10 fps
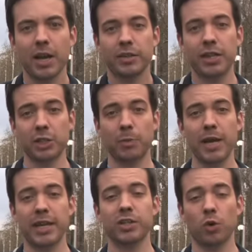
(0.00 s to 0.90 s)
This
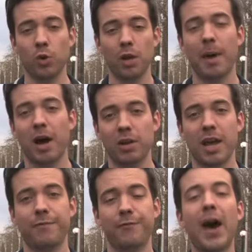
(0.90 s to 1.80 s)
week is all about
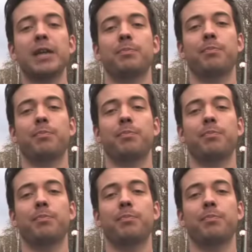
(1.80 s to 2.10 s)
a fat,